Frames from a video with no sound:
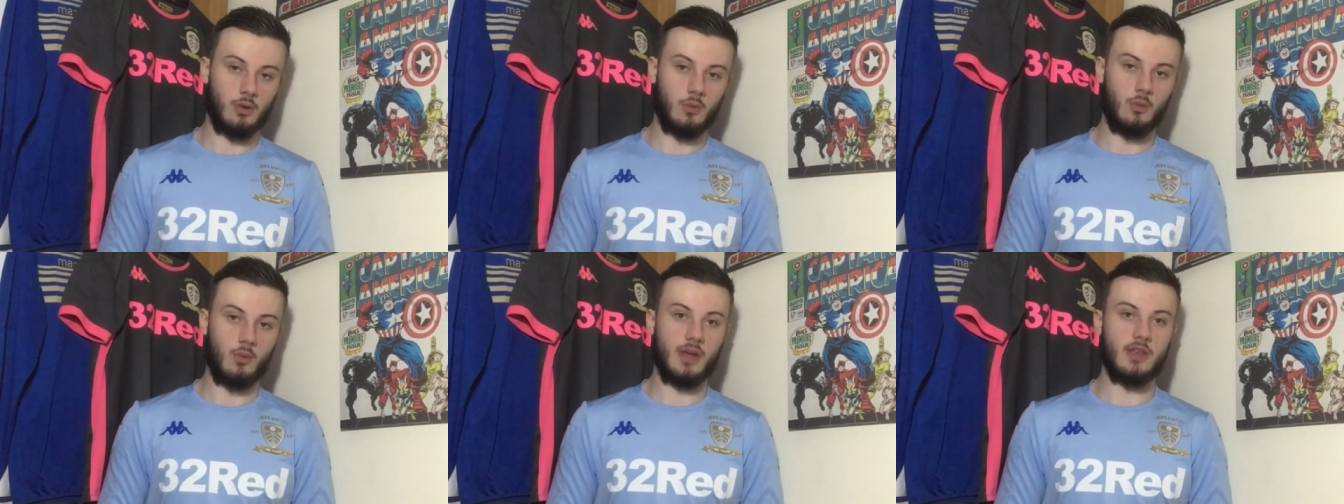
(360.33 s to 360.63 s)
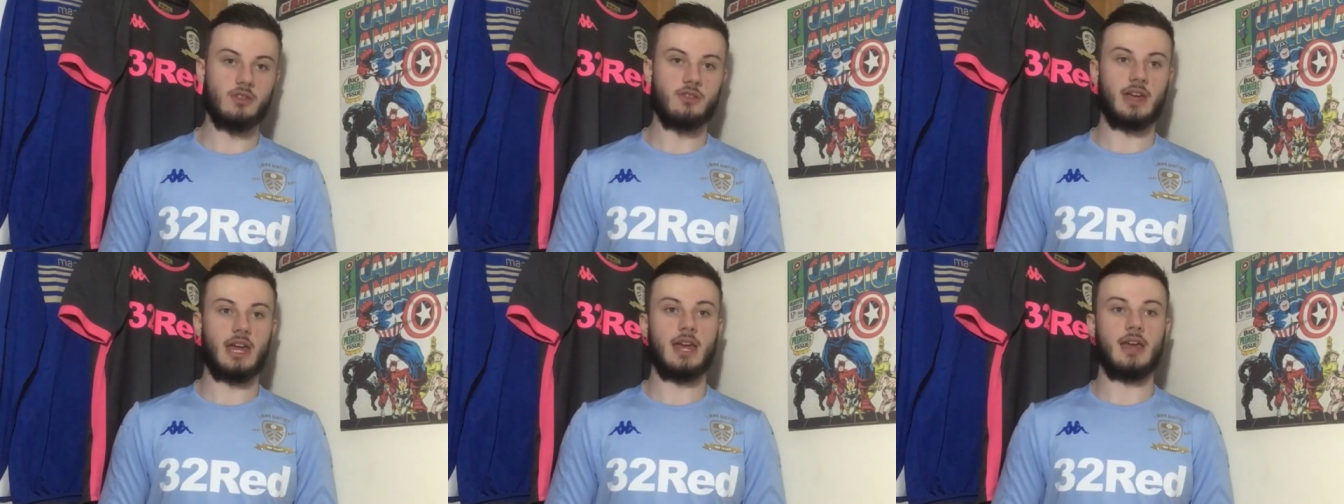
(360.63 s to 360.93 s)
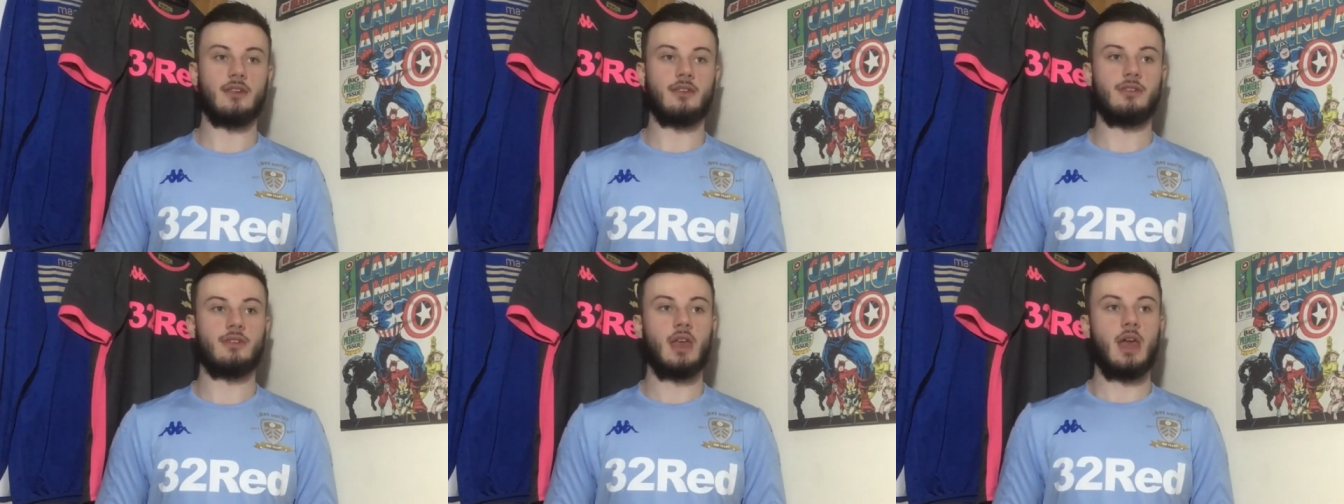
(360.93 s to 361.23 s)
which
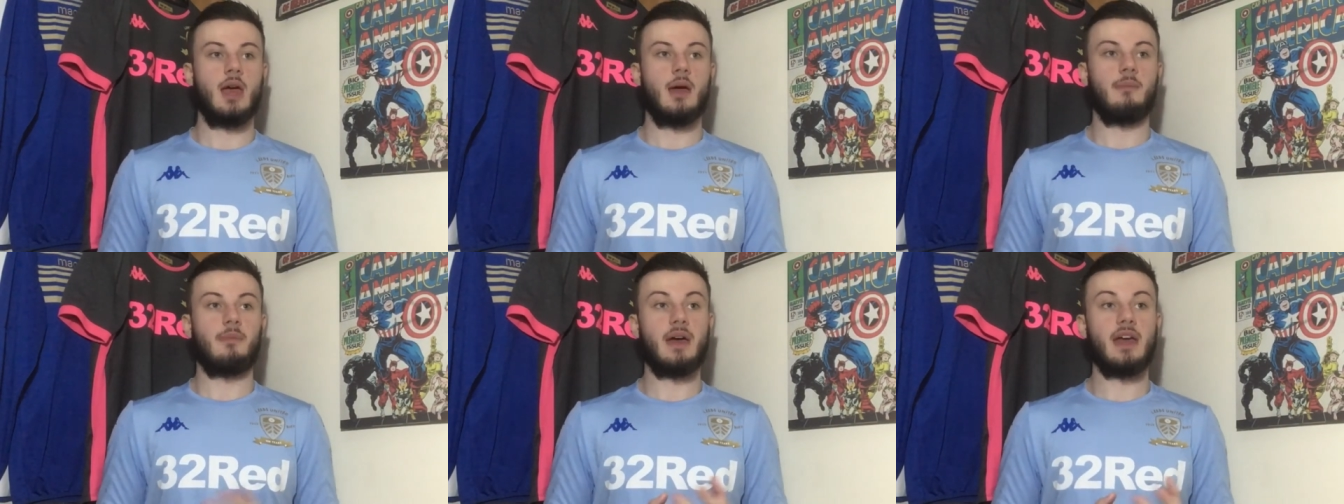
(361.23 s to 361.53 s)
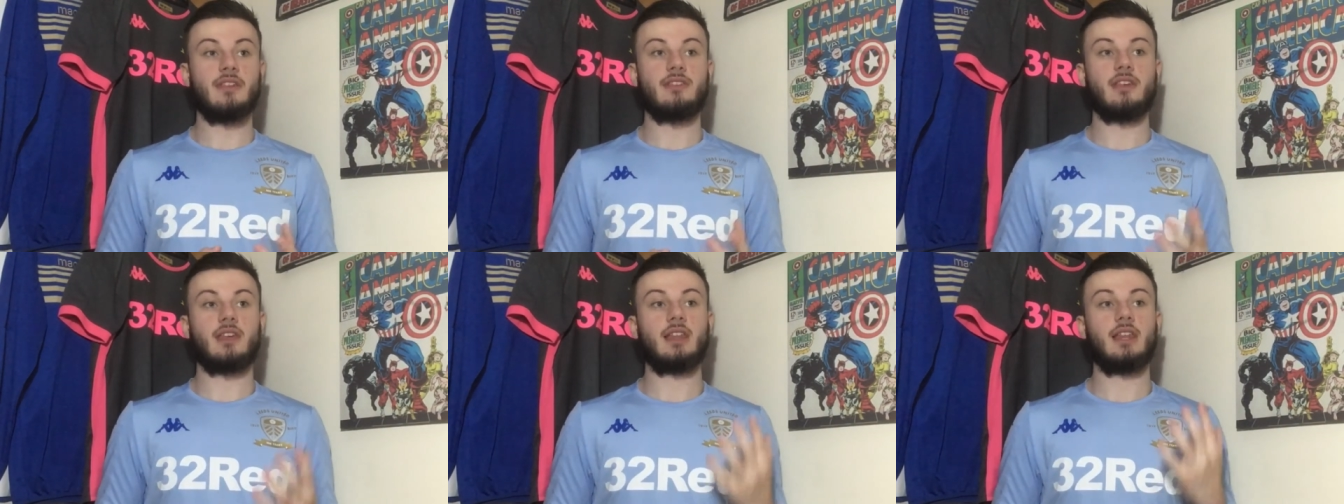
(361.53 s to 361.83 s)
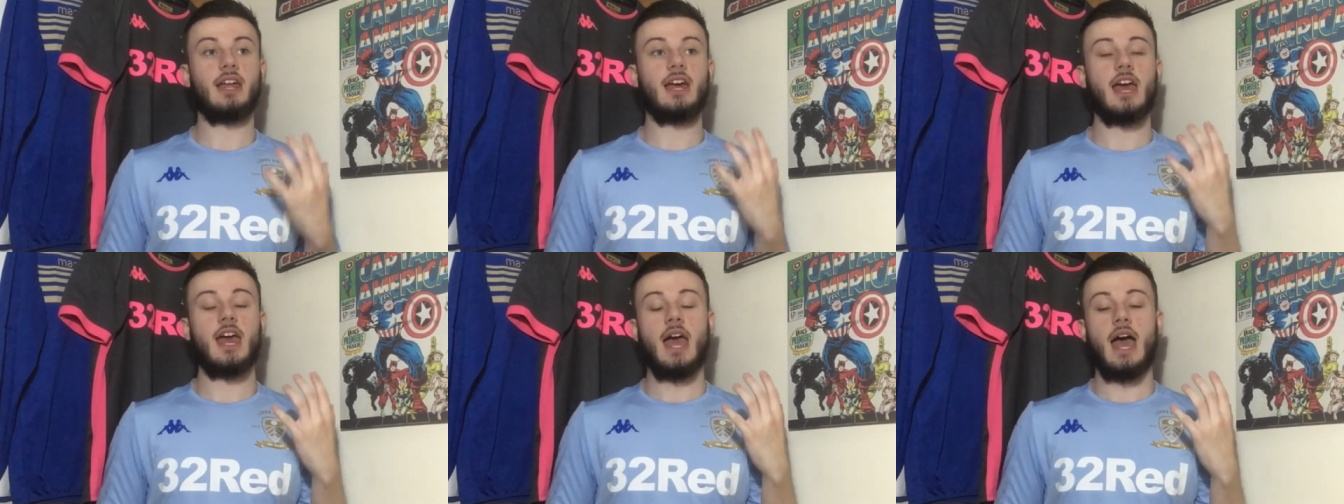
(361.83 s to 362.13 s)
is
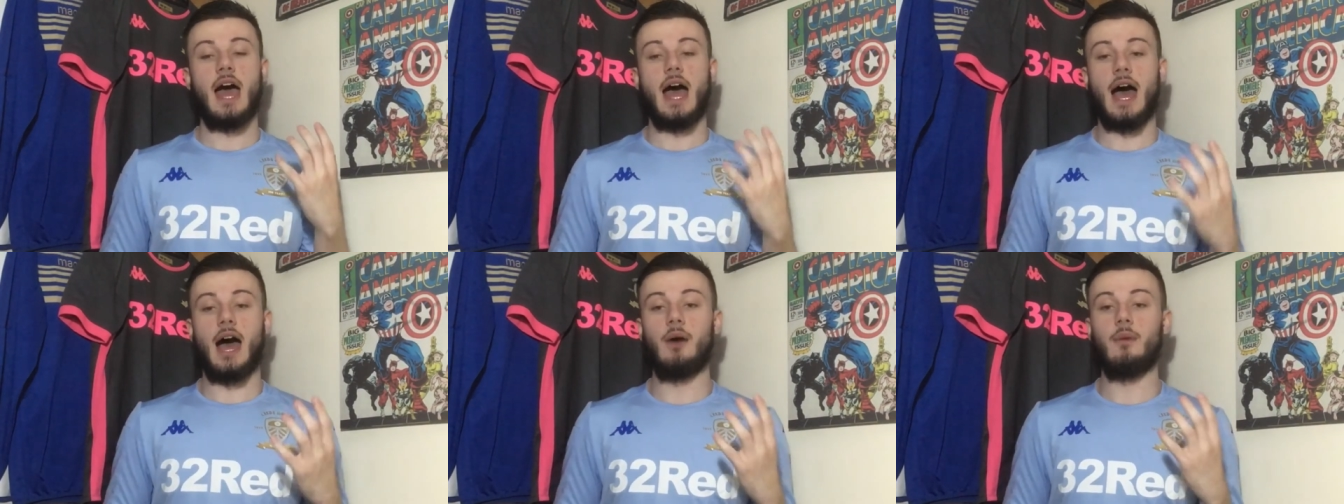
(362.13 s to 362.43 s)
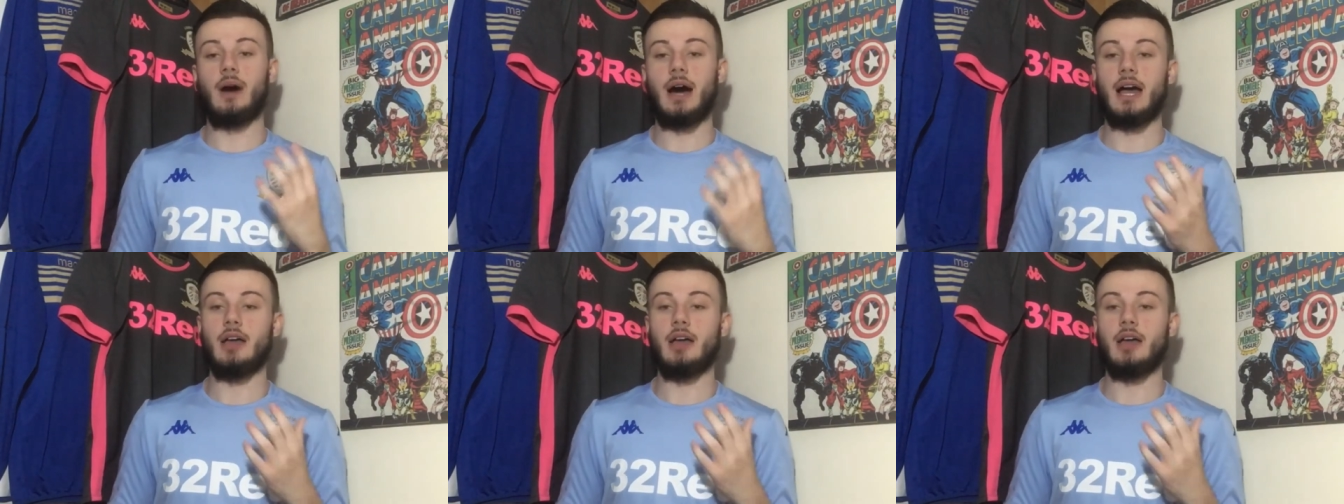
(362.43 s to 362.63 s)
basically how I